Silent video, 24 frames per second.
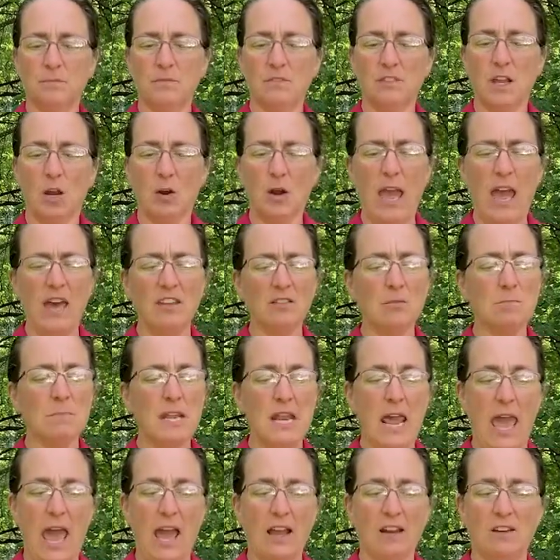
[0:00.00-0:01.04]
There hasn't
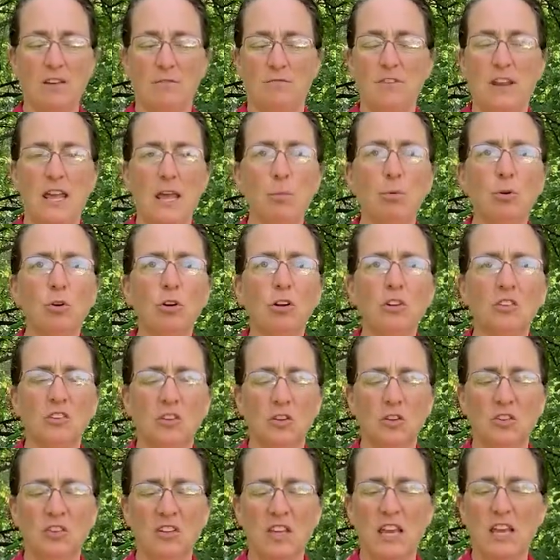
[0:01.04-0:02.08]
been active neighborhood
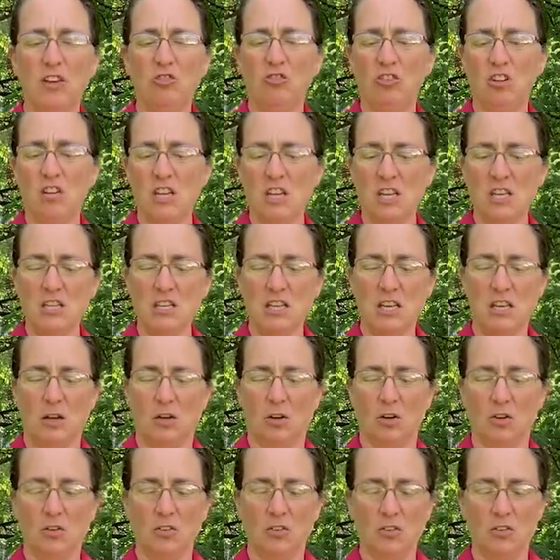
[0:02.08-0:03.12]
association in
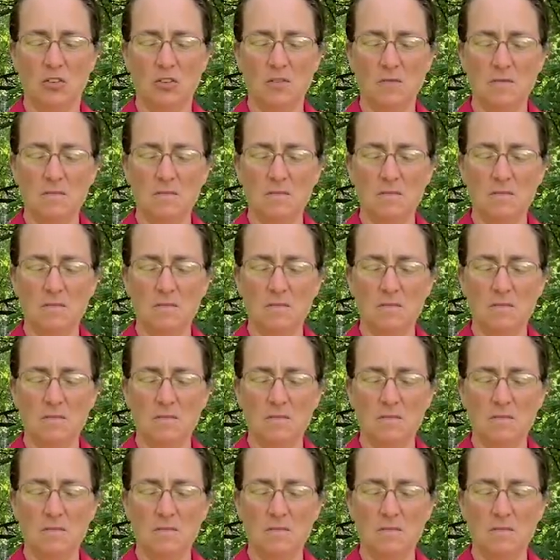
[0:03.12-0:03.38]
years.